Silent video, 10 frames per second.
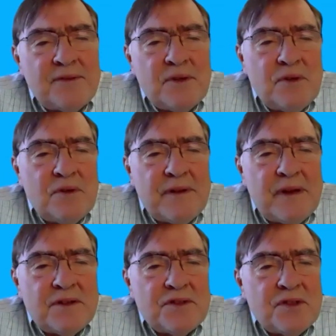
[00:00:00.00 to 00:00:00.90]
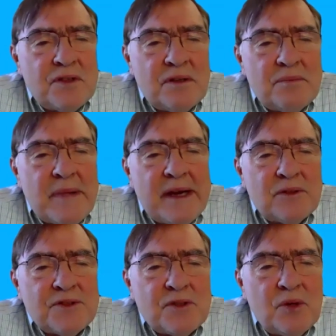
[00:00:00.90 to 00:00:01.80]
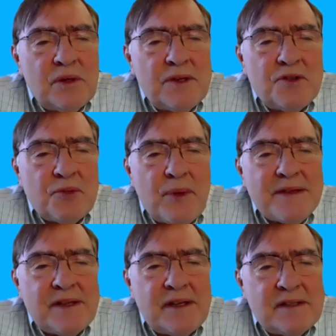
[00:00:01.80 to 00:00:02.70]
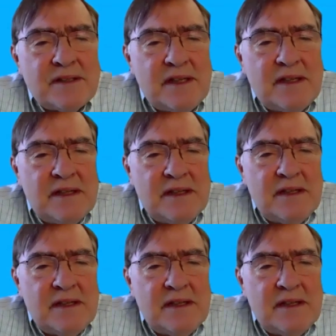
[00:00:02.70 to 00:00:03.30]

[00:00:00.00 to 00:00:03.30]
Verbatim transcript: after you finished your medical school and your residency,